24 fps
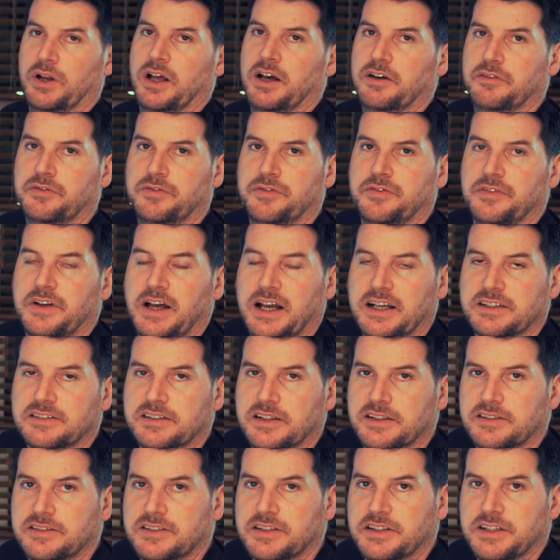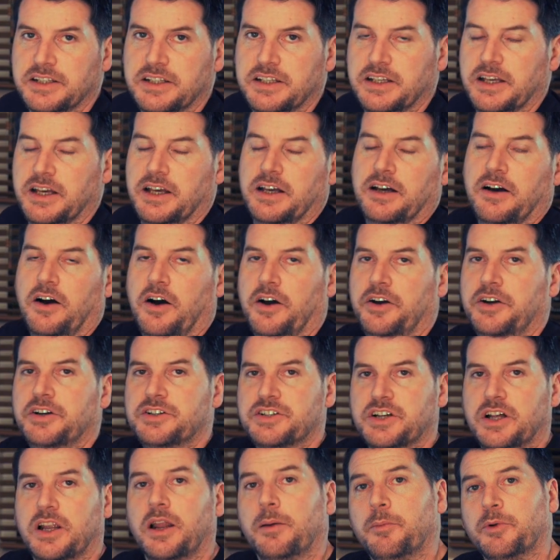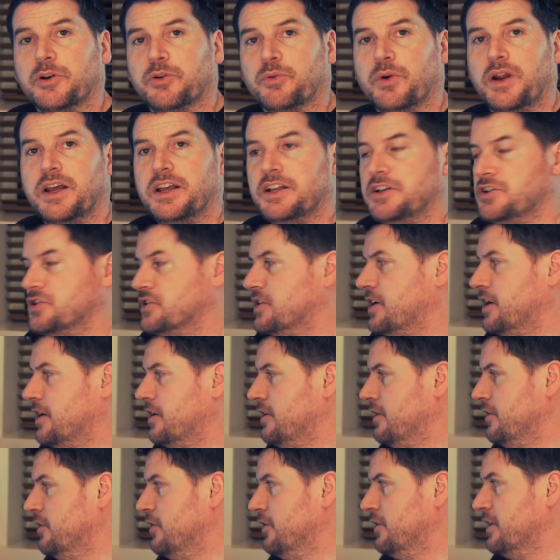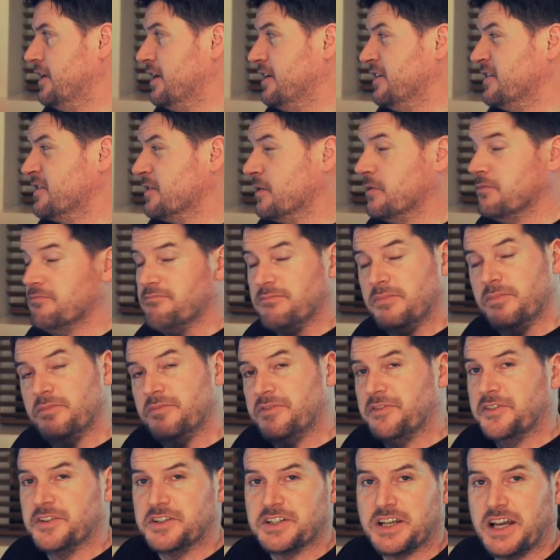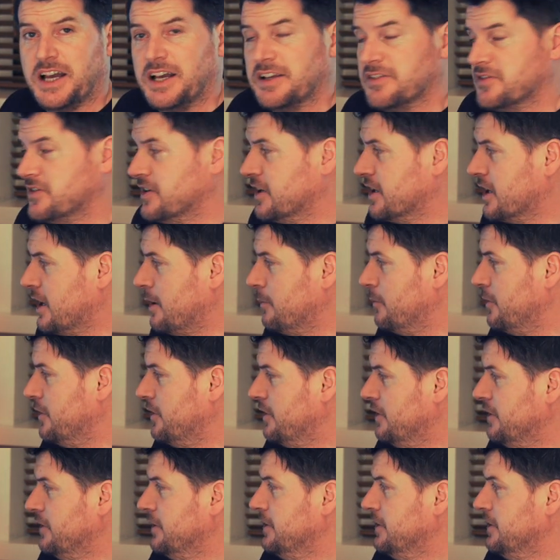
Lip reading: have access to the higher dynamic range there and all that. It's a fantastic camera.